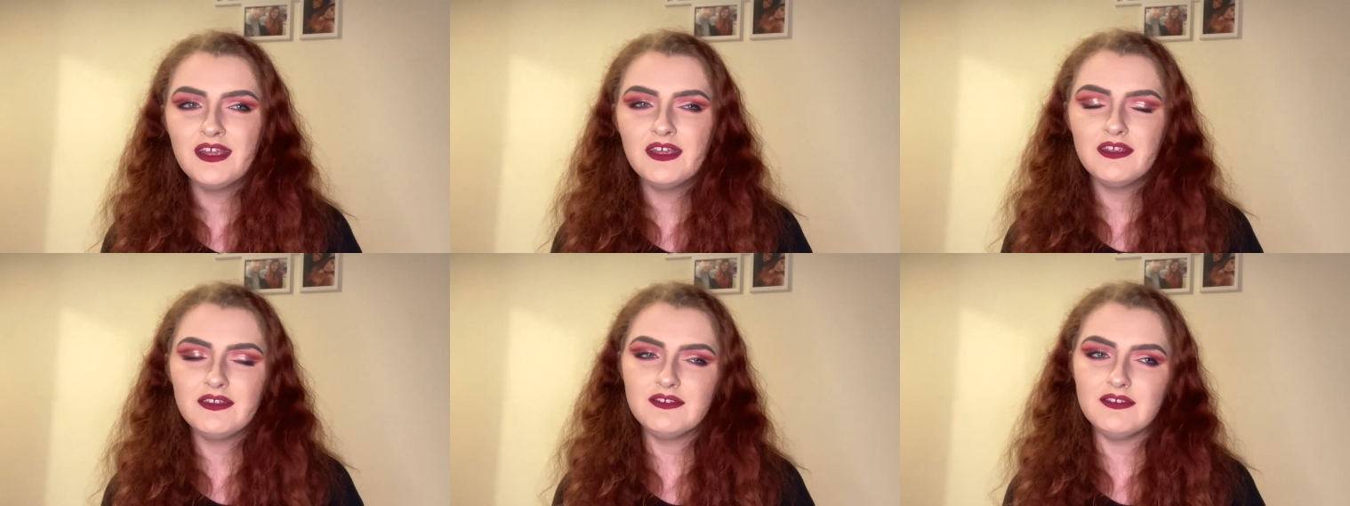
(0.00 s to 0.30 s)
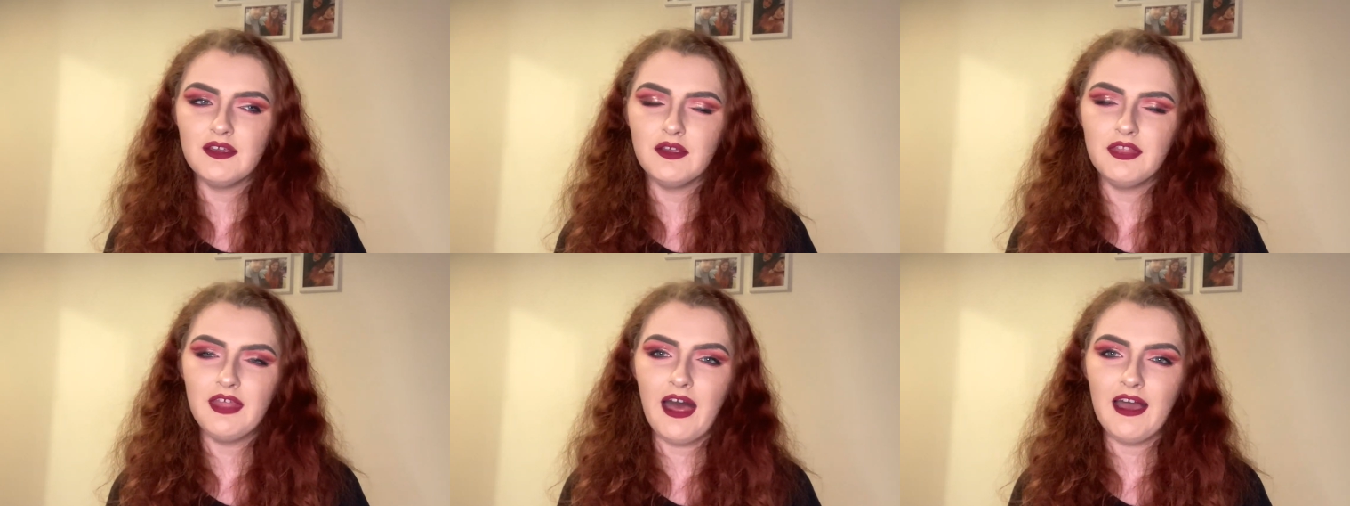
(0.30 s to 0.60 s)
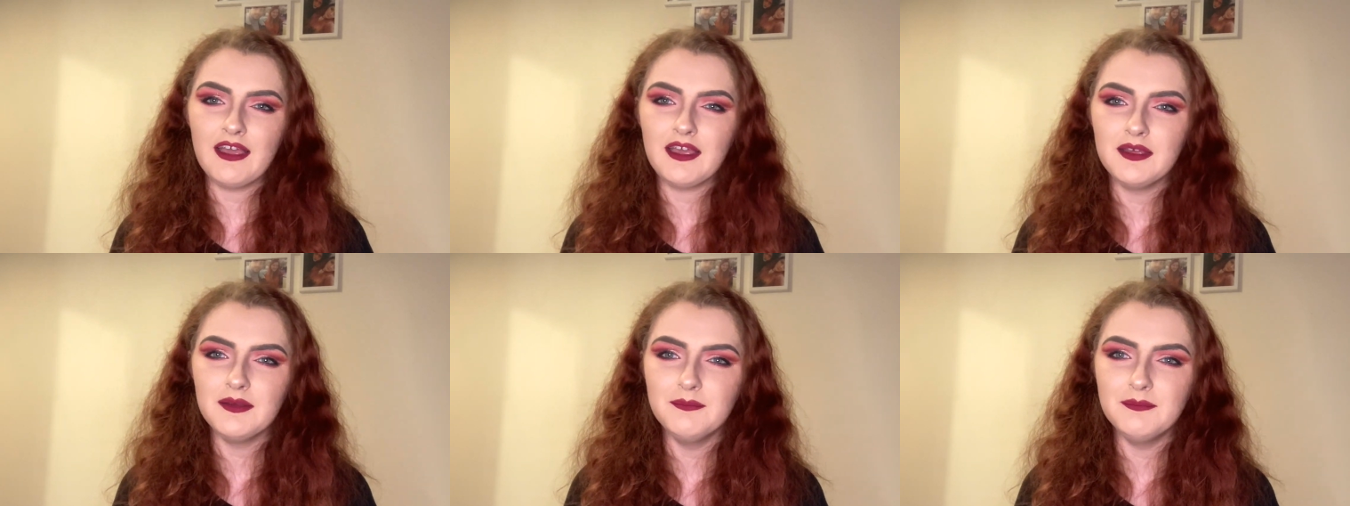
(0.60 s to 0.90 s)
so
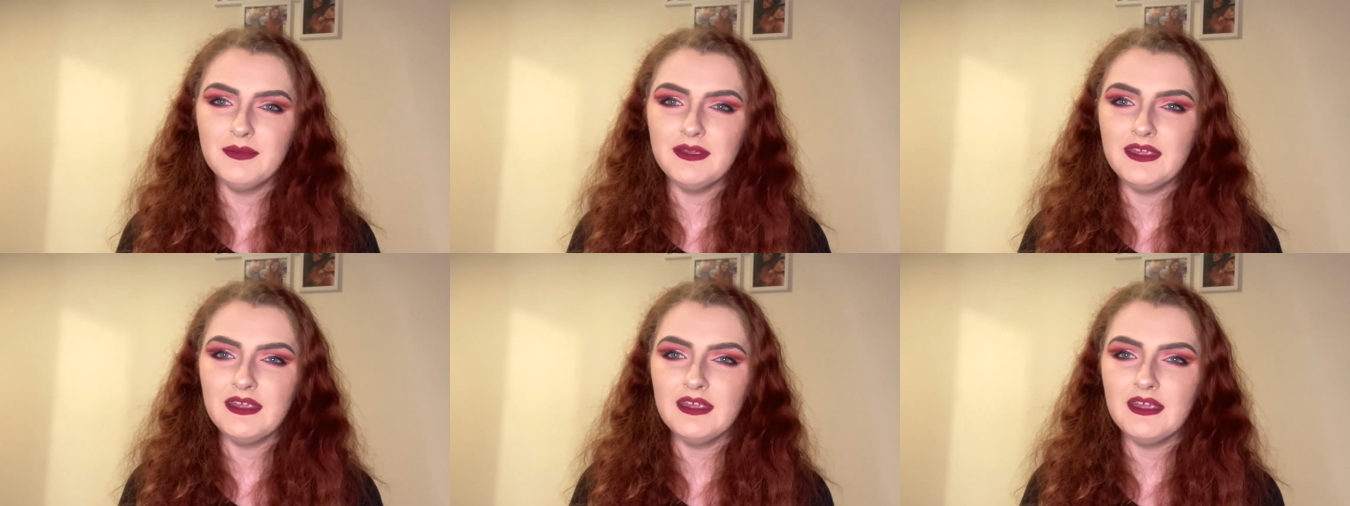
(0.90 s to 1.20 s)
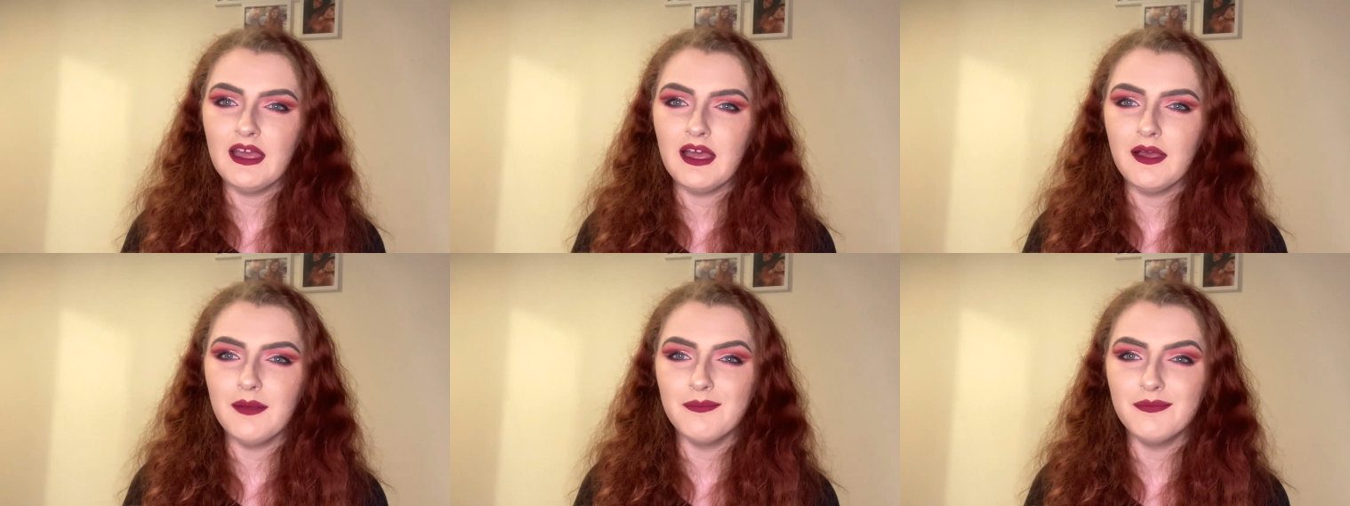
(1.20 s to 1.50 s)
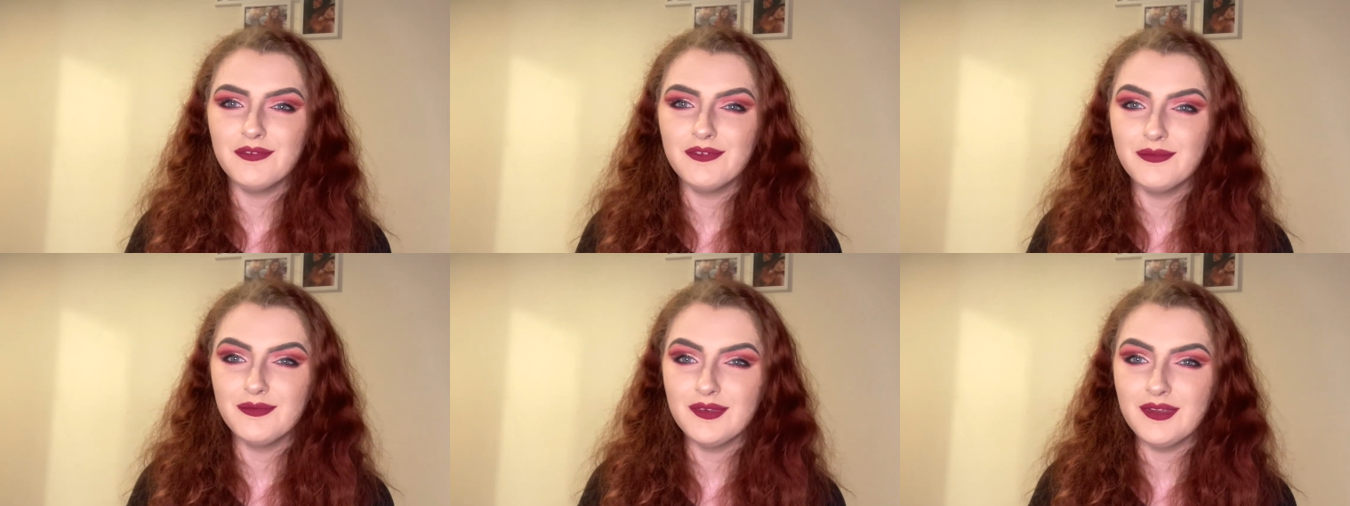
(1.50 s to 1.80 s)
that can be
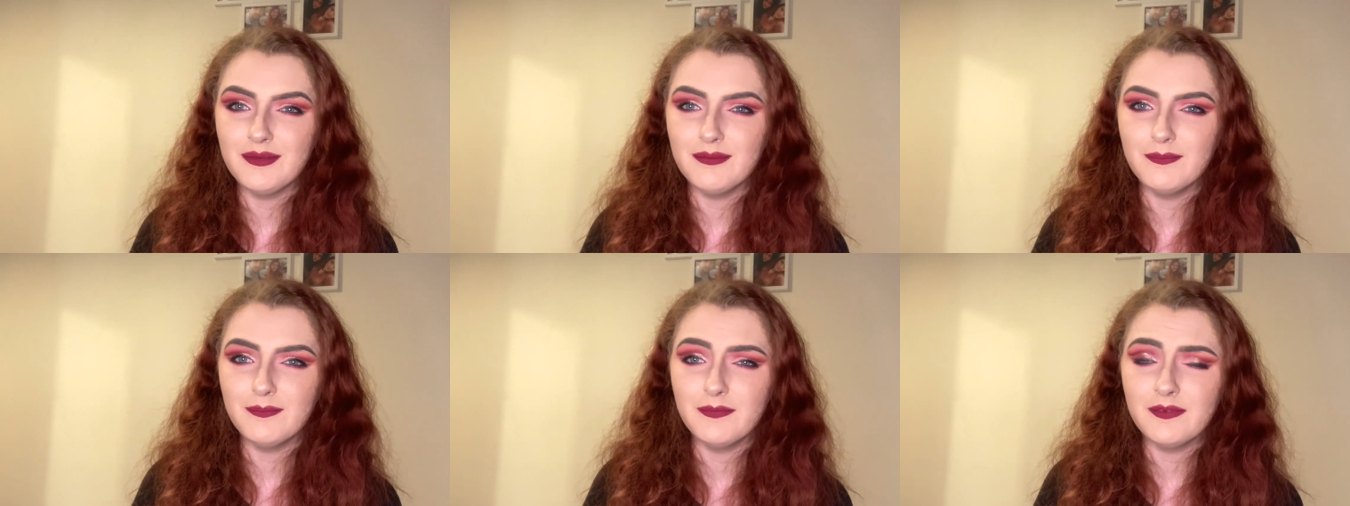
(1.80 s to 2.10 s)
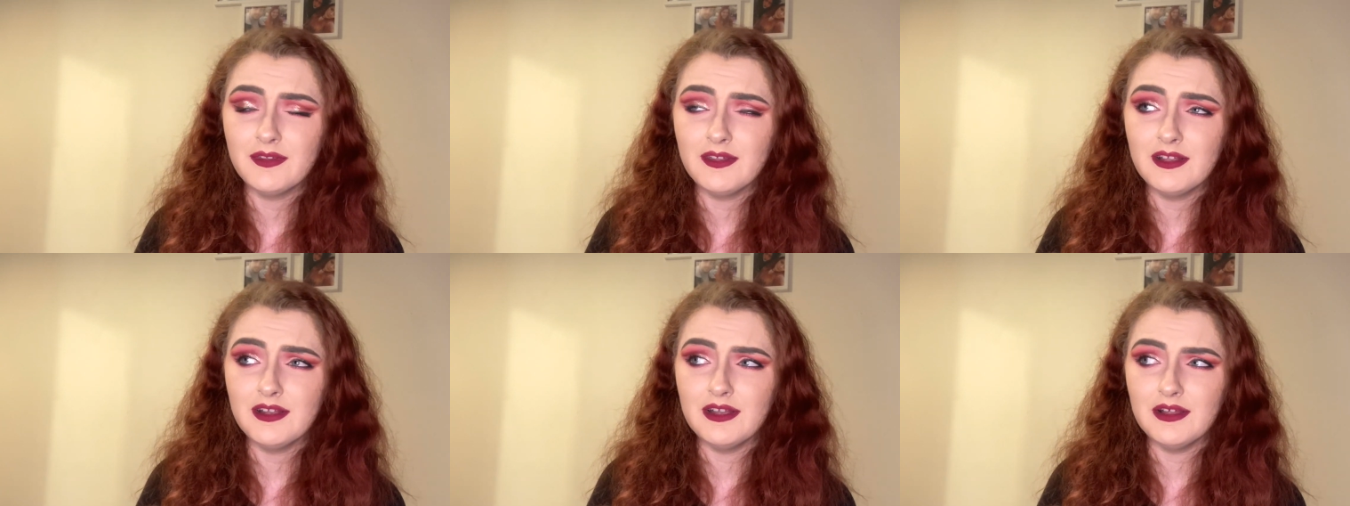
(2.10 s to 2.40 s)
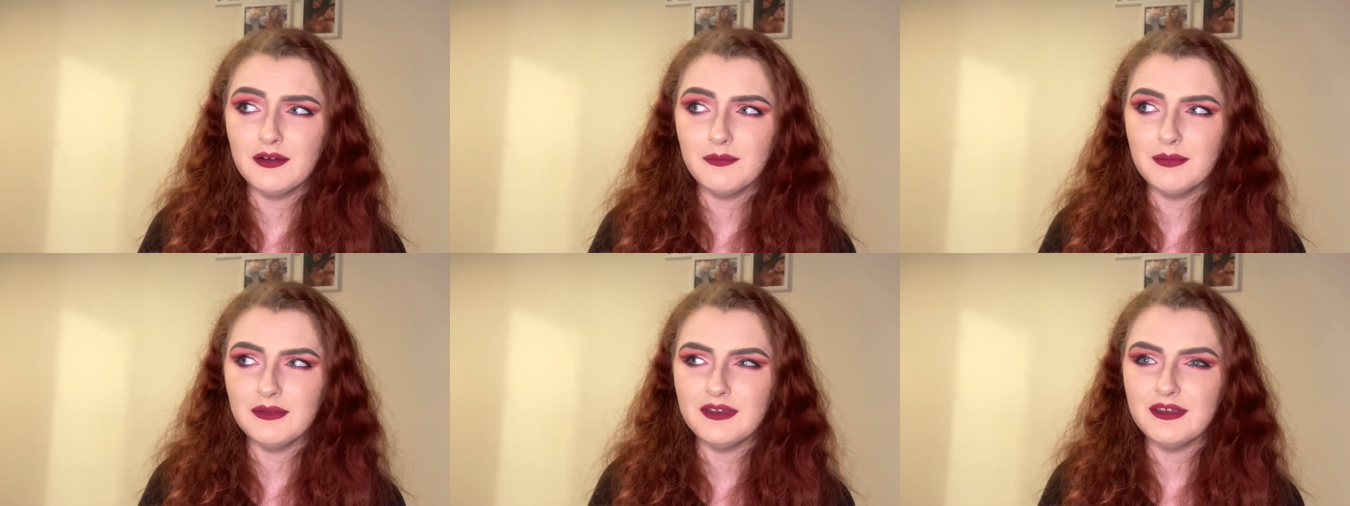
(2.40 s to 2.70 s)
sometimes a
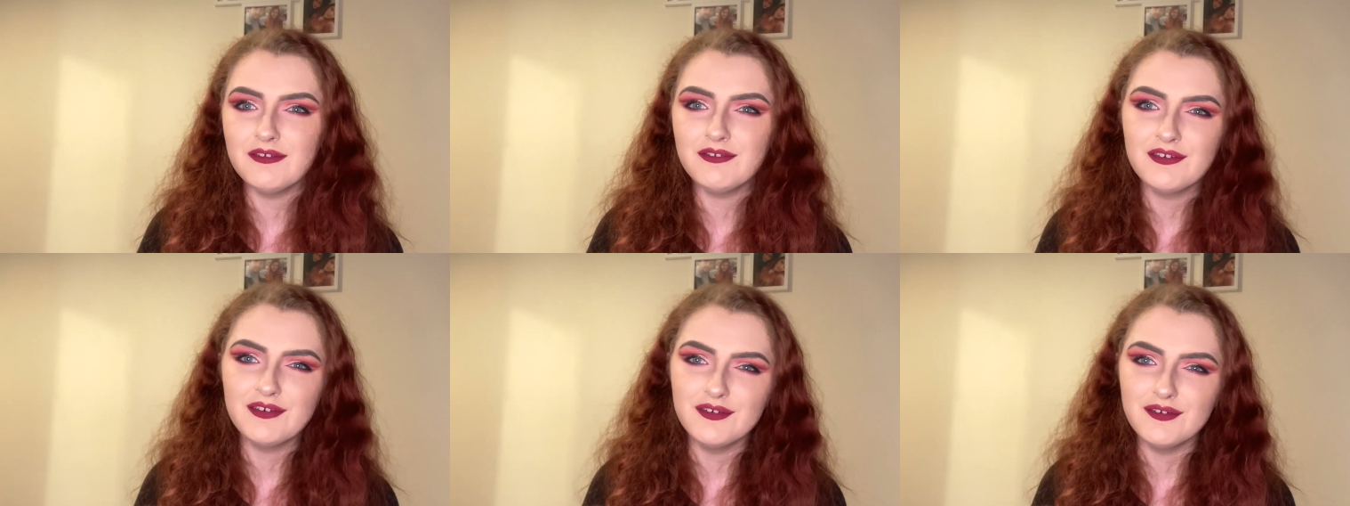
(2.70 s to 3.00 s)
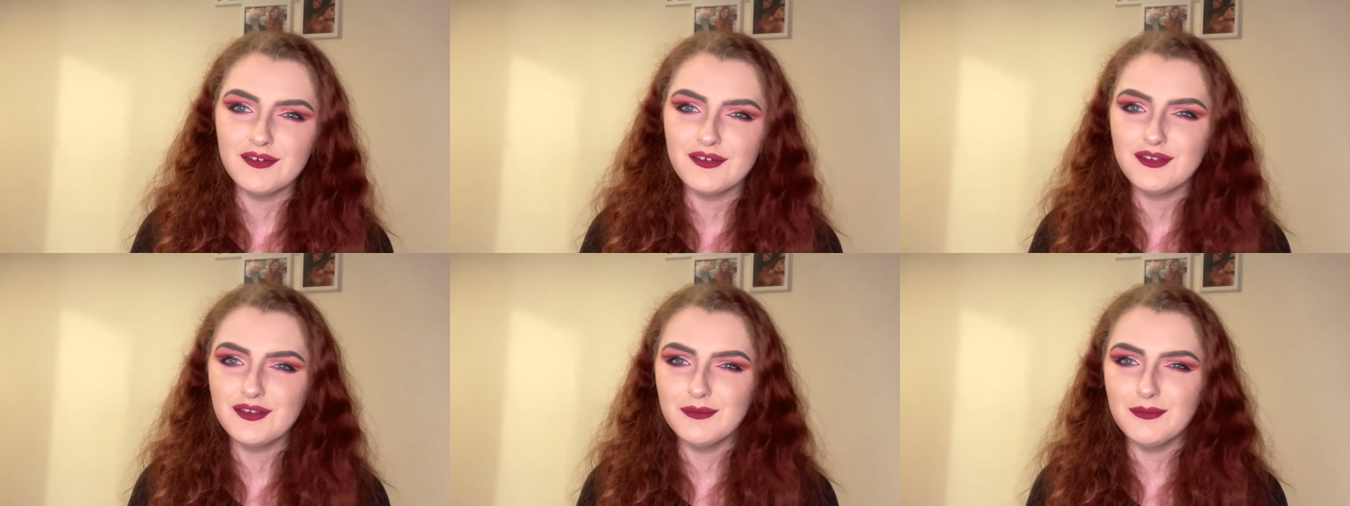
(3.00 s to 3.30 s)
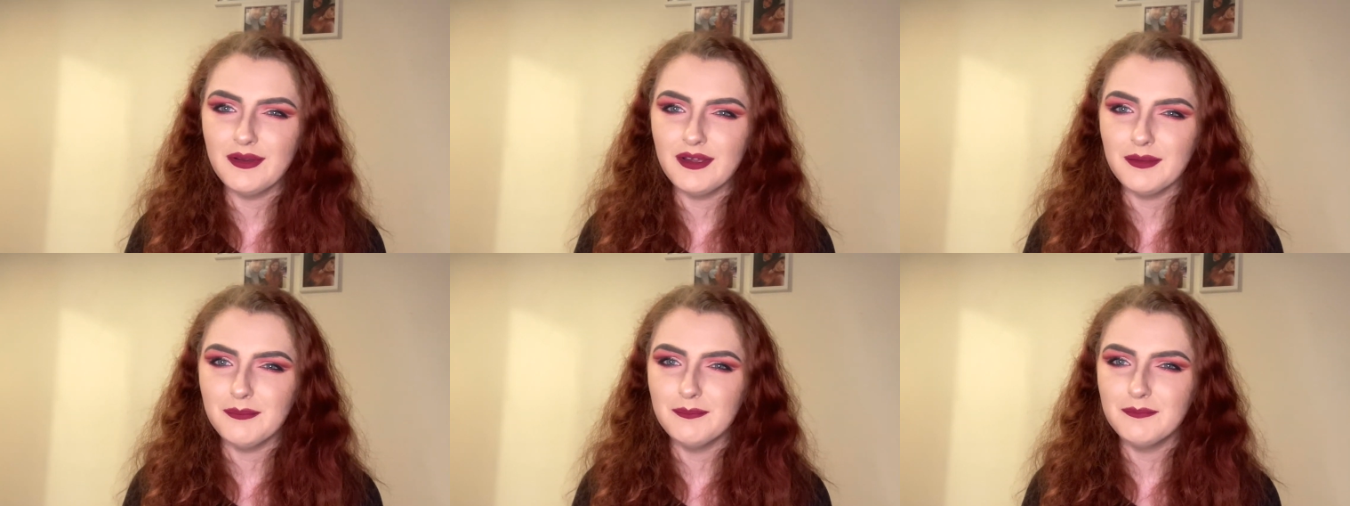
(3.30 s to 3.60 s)
little bit difficult because you
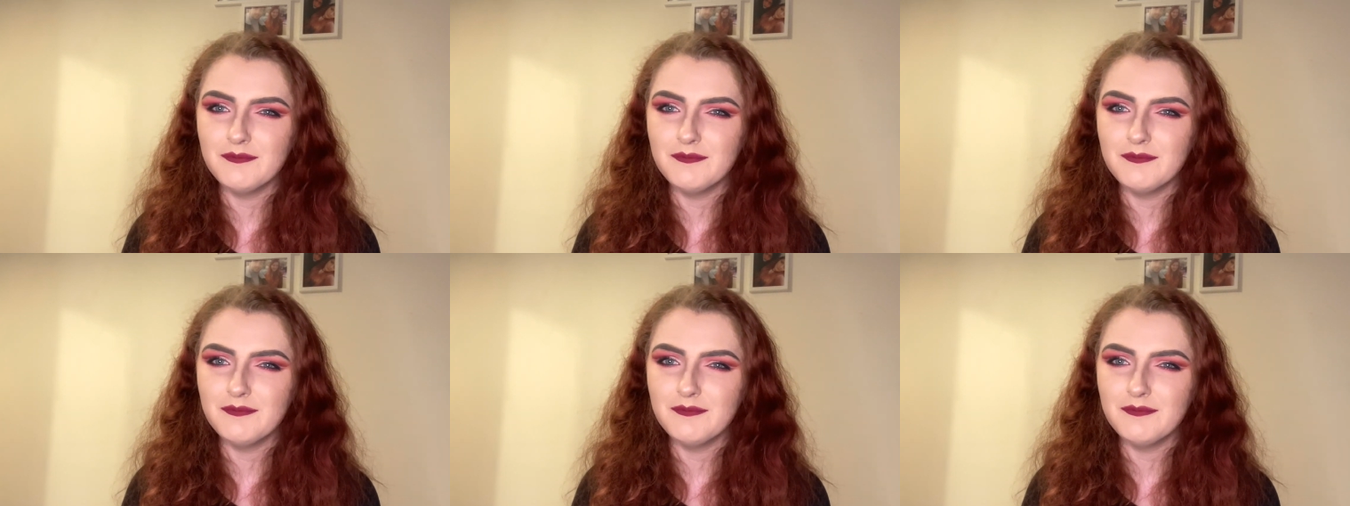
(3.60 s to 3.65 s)
might